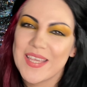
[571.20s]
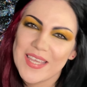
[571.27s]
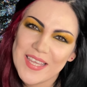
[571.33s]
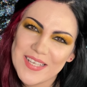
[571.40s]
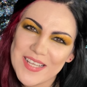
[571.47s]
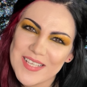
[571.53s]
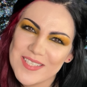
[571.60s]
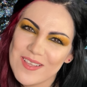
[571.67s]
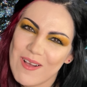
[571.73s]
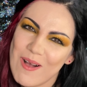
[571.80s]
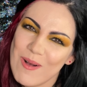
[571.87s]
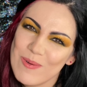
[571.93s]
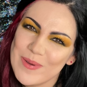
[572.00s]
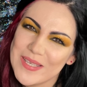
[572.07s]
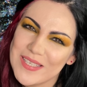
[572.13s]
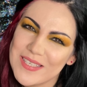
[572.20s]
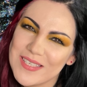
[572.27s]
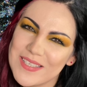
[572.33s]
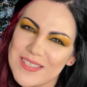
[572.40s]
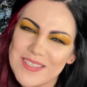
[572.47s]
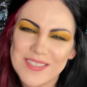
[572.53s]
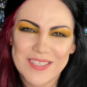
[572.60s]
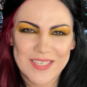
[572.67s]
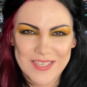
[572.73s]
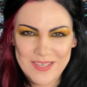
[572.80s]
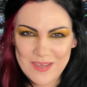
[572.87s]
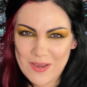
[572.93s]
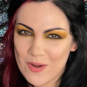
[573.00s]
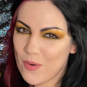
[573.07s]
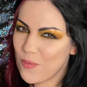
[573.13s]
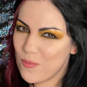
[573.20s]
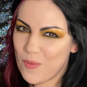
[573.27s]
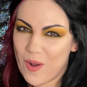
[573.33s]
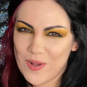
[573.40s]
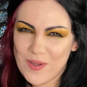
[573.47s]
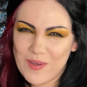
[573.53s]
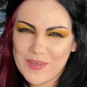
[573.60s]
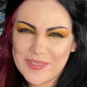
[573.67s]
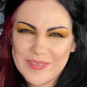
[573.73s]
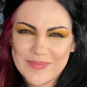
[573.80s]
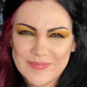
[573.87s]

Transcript: And as always, rock on.